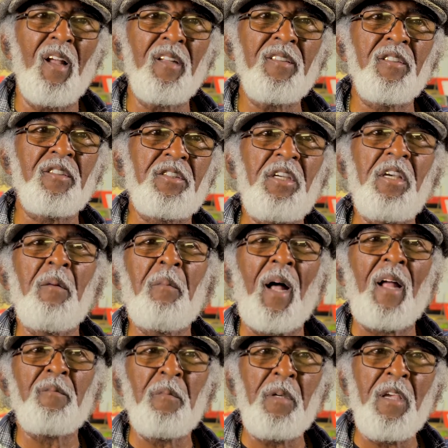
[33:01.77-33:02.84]
to see
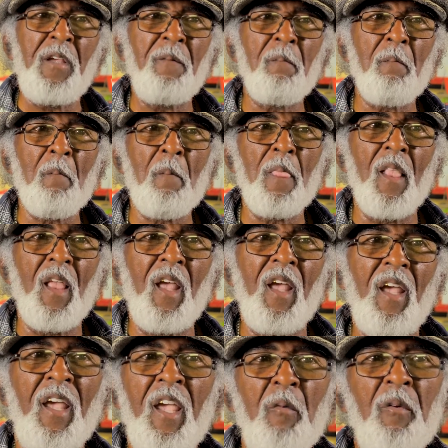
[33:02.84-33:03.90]
about me,
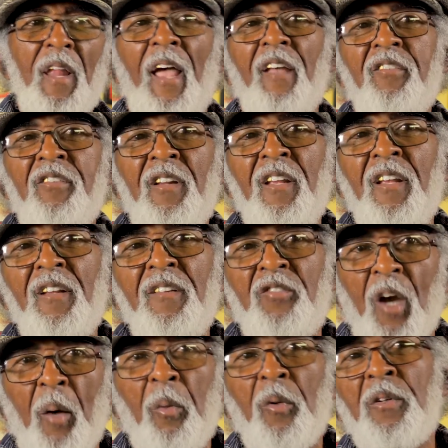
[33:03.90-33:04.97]
he would actually
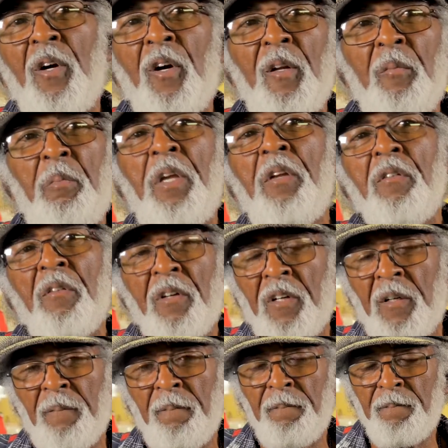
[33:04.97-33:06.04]
jump on her and beat her
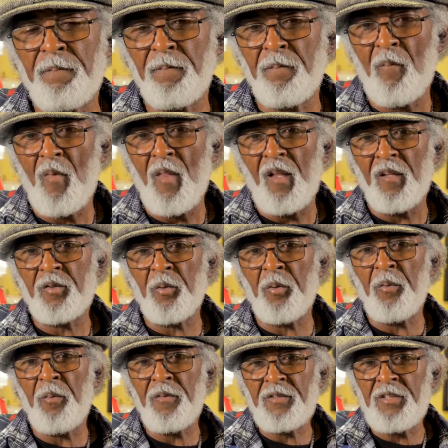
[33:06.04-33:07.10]
up.
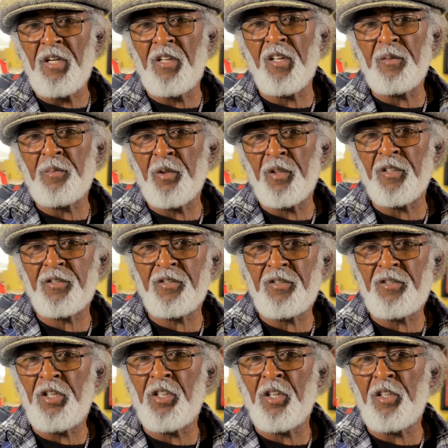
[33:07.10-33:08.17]
So she couldn't put us,
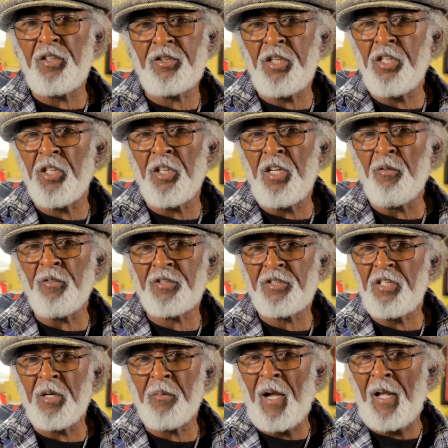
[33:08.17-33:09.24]
she couldn't even
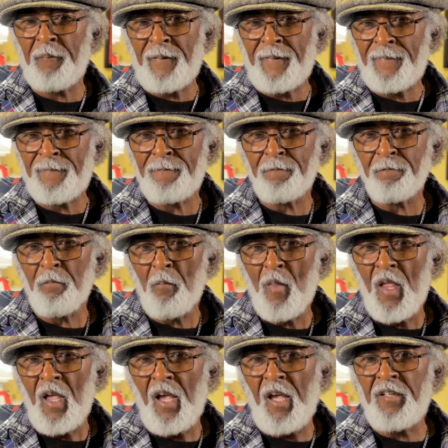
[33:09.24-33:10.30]
see about me.
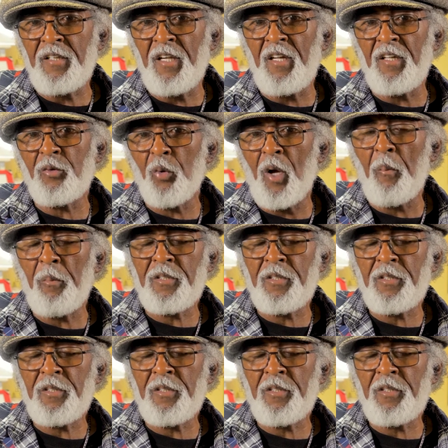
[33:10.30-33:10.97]
And then this one